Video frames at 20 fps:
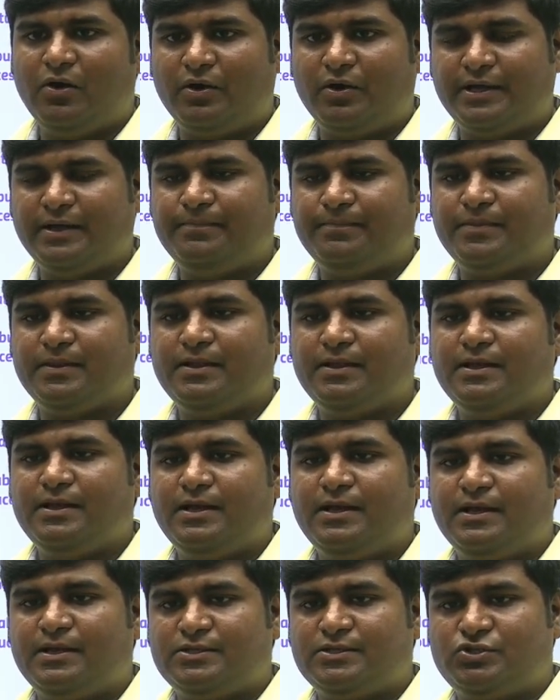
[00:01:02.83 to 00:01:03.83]
Okay,
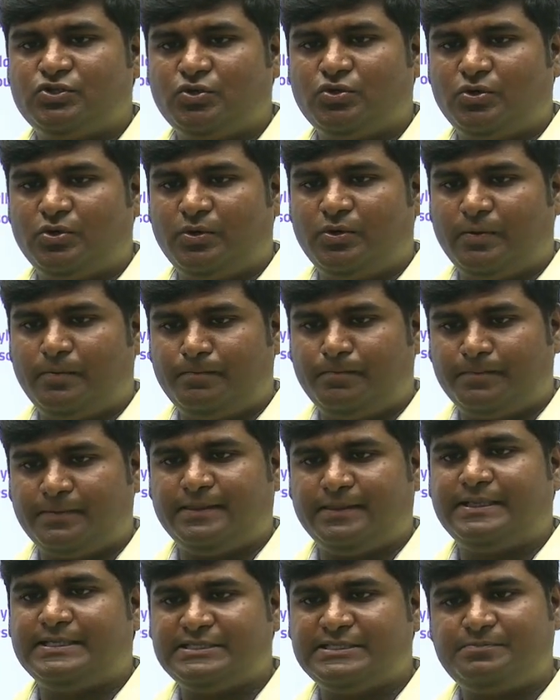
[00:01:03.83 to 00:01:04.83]
so
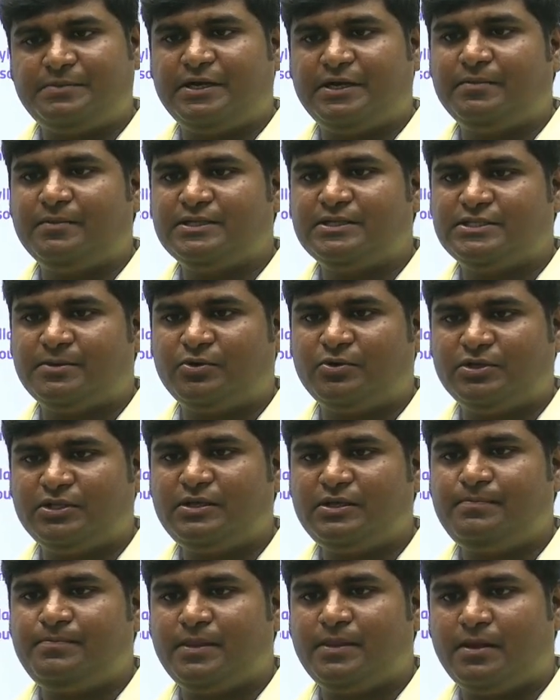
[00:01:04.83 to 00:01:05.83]
this is pretty much about
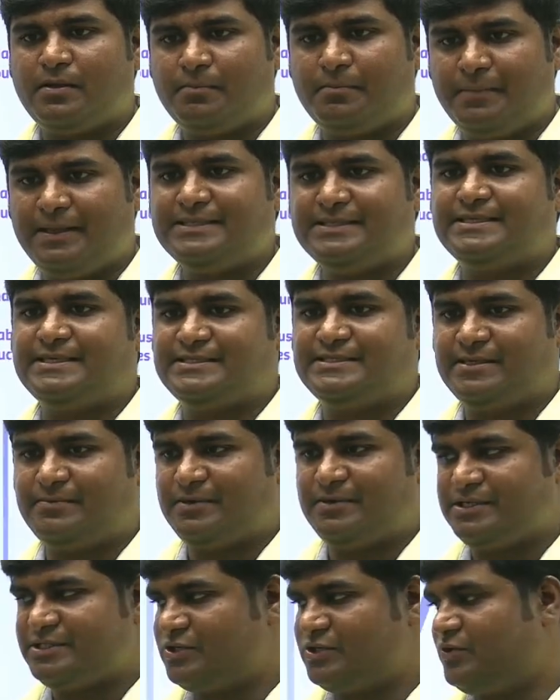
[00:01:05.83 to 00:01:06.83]
the mains
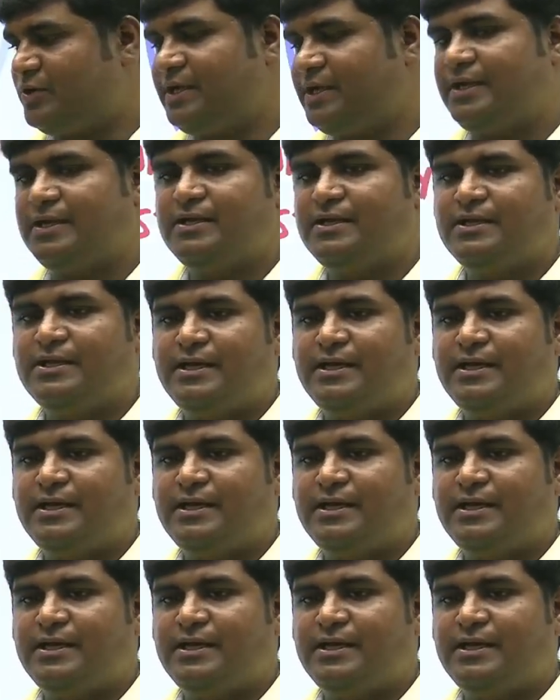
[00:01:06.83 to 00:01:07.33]
examination, okay?